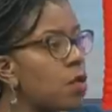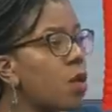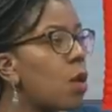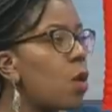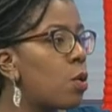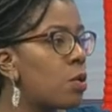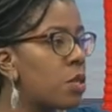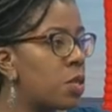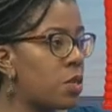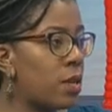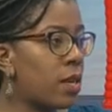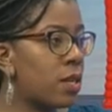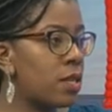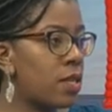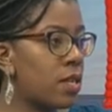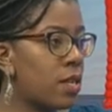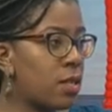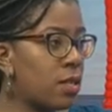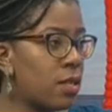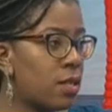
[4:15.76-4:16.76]
the
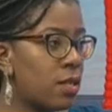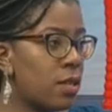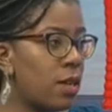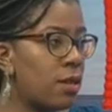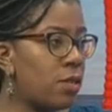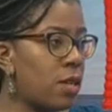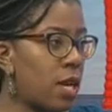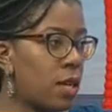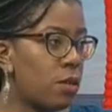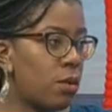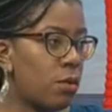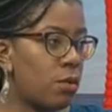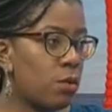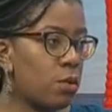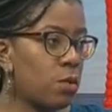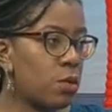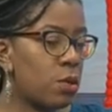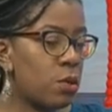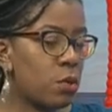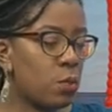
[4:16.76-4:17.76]
construct that is gender
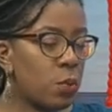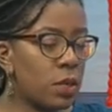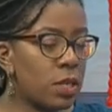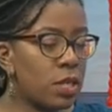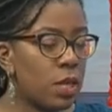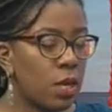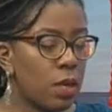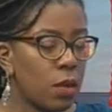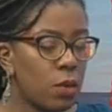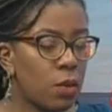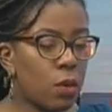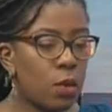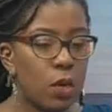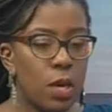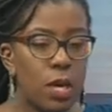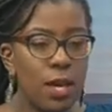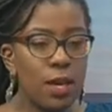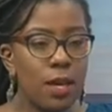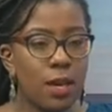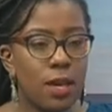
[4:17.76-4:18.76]
roles, which,
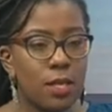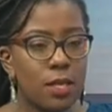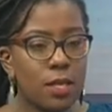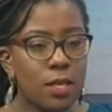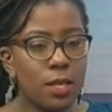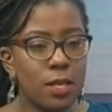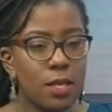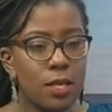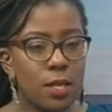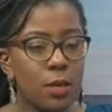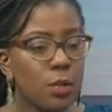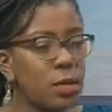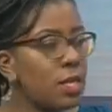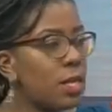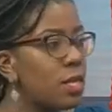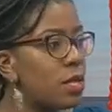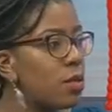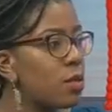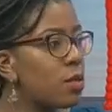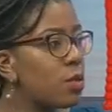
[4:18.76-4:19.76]
it's not
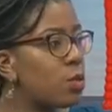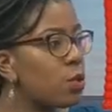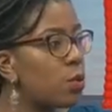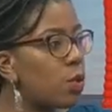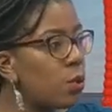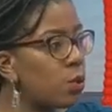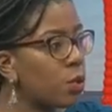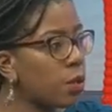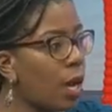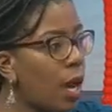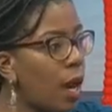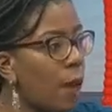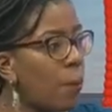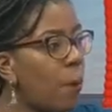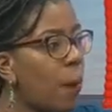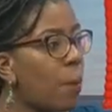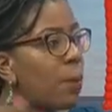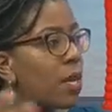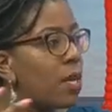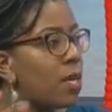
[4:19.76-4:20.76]
set in stone,
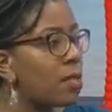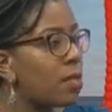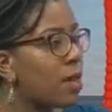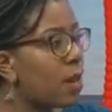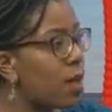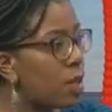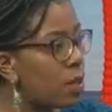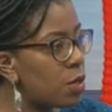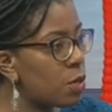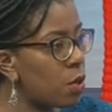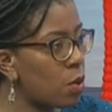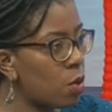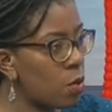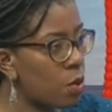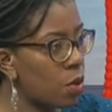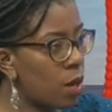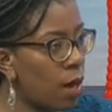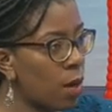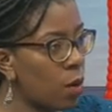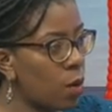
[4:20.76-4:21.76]
but it's a
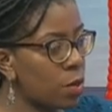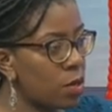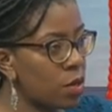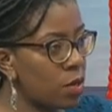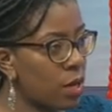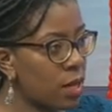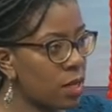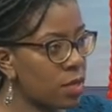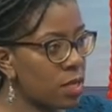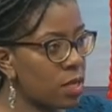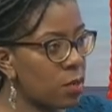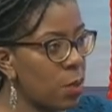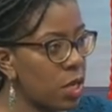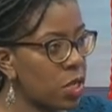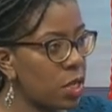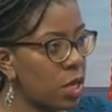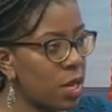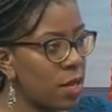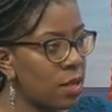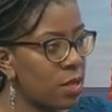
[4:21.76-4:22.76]
cultural construct,
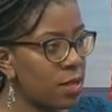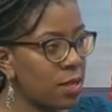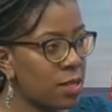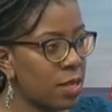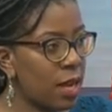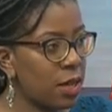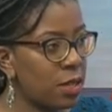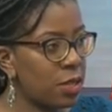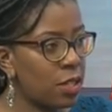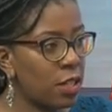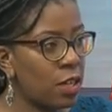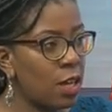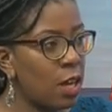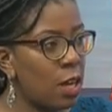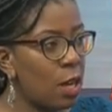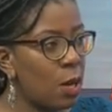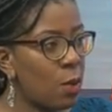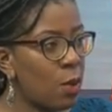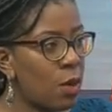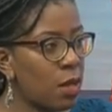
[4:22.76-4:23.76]
especially in this country
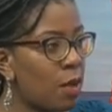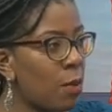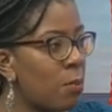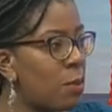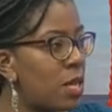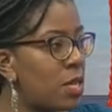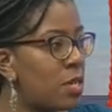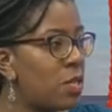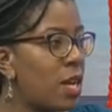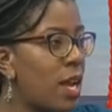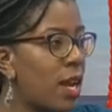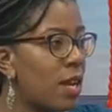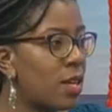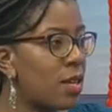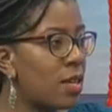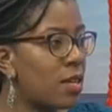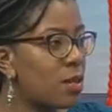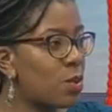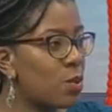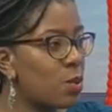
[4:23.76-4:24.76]
where the
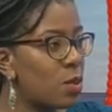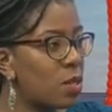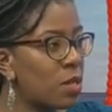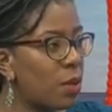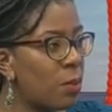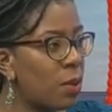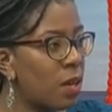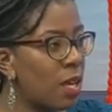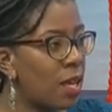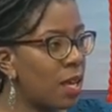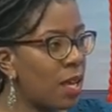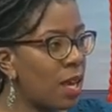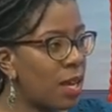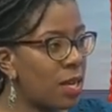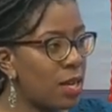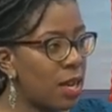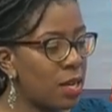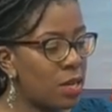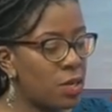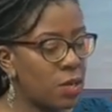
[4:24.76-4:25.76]
patriarchy is so deeply
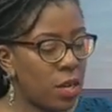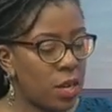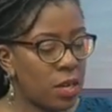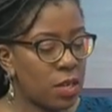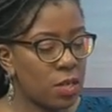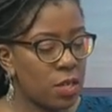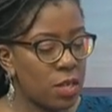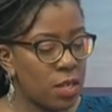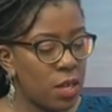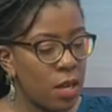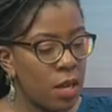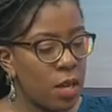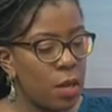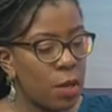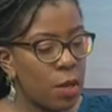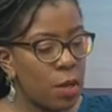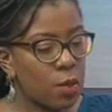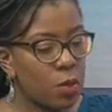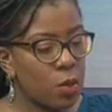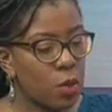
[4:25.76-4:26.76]
entrenched.
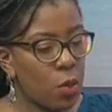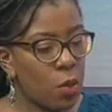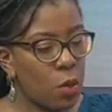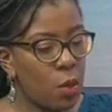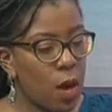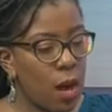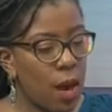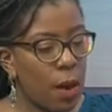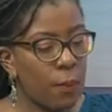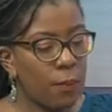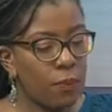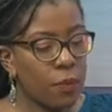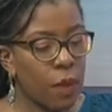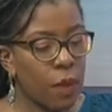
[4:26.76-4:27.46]
So,